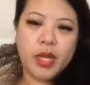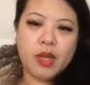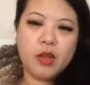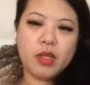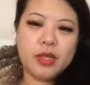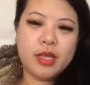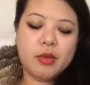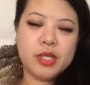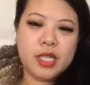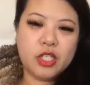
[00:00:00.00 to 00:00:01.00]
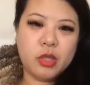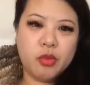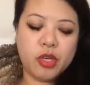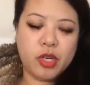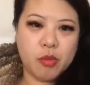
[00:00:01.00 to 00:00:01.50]
hold on. That was actually
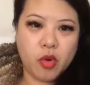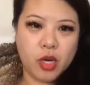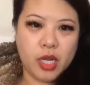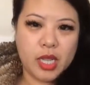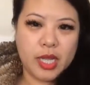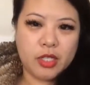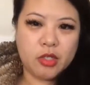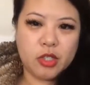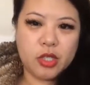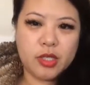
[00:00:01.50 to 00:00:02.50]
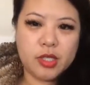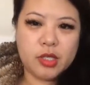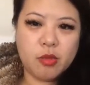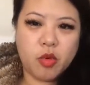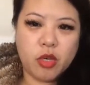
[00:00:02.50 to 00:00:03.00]
pretty important. Like, don't you think it's
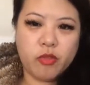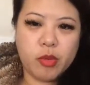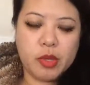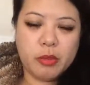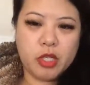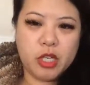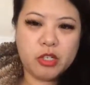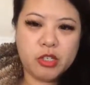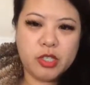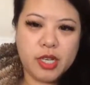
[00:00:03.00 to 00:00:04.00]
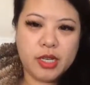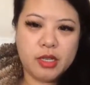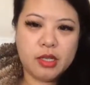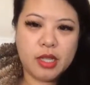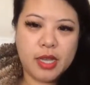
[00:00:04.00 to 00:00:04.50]
important for people to
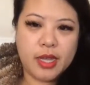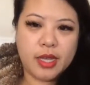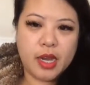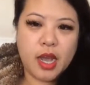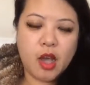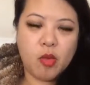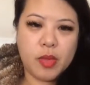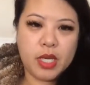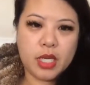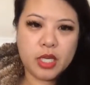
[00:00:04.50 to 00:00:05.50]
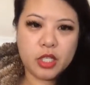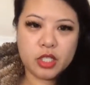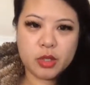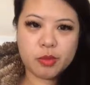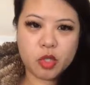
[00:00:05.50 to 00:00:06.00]
understand like how many each
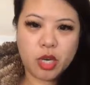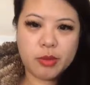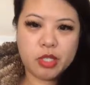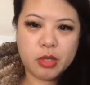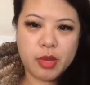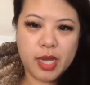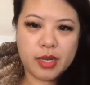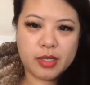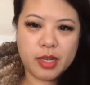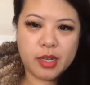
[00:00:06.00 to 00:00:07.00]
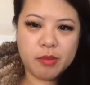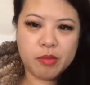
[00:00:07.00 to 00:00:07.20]
subscribe to at a time?